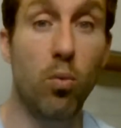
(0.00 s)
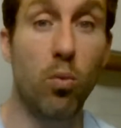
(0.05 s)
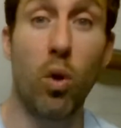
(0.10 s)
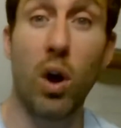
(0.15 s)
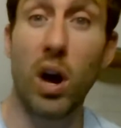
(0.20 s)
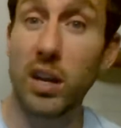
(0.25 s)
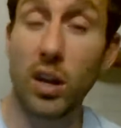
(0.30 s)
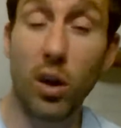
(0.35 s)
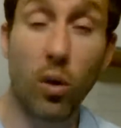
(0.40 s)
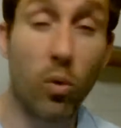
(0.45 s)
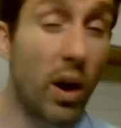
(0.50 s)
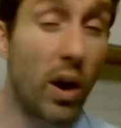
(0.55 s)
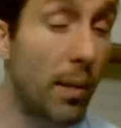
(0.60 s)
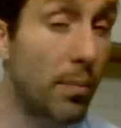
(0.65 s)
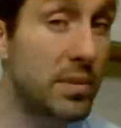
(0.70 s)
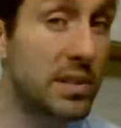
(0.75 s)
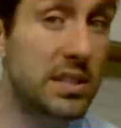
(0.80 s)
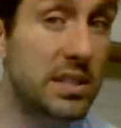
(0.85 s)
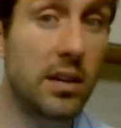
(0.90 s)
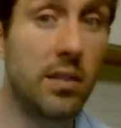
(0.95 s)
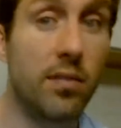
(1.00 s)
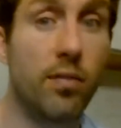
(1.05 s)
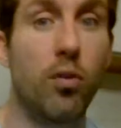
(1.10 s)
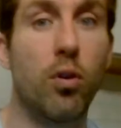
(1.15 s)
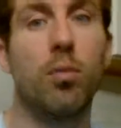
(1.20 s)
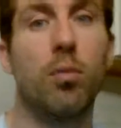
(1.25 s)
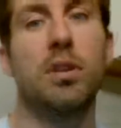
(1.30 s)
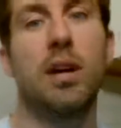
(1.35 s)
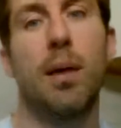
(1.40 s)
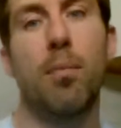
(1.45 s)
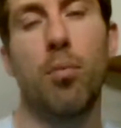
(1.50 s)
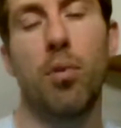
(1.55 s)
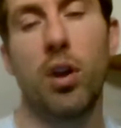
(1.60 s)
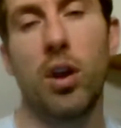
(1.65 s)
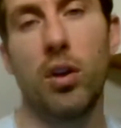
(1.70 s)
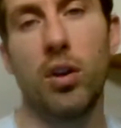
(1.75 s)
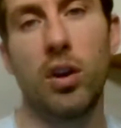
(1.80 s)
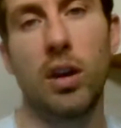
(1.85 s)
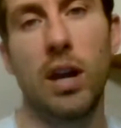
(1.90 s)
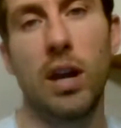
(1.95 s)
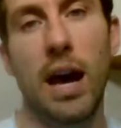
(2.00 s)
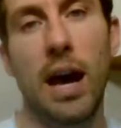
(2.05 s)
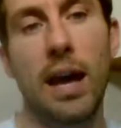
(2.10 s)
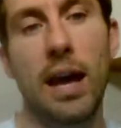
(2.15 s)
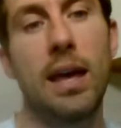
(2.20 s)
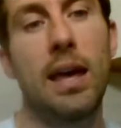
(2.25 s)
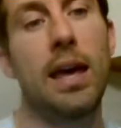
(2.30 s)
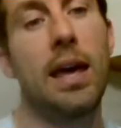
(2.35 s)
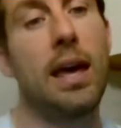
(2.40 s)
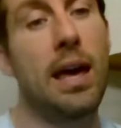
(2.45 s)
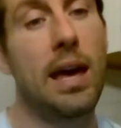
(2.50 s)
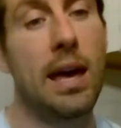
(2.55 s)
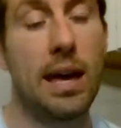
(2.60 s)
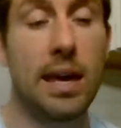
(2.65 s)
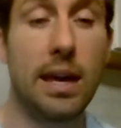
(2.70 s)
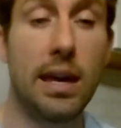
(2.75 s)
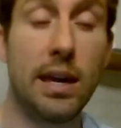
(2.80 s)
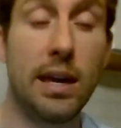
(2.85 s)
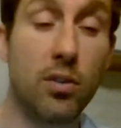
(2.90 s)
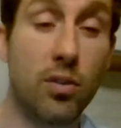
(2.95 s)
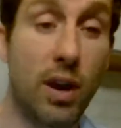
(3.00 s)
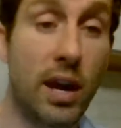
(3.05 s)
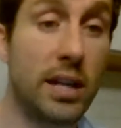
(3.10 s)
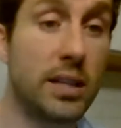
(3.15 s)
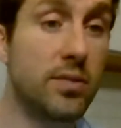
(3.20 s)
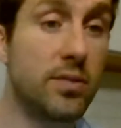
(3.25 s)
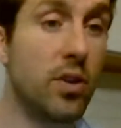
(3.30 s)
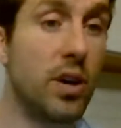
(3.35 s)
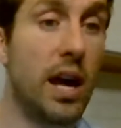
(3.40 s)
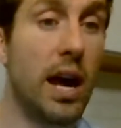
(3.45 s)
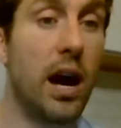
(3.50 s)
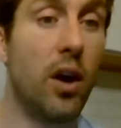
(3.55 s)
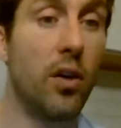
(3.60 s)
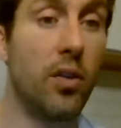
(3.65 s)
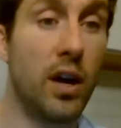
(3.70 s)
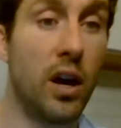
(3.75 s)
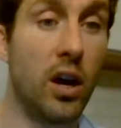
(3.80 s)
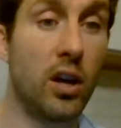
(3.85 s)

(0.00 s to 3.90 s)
Wan'Dale Robinson, a former top 100 guy, he transferred out.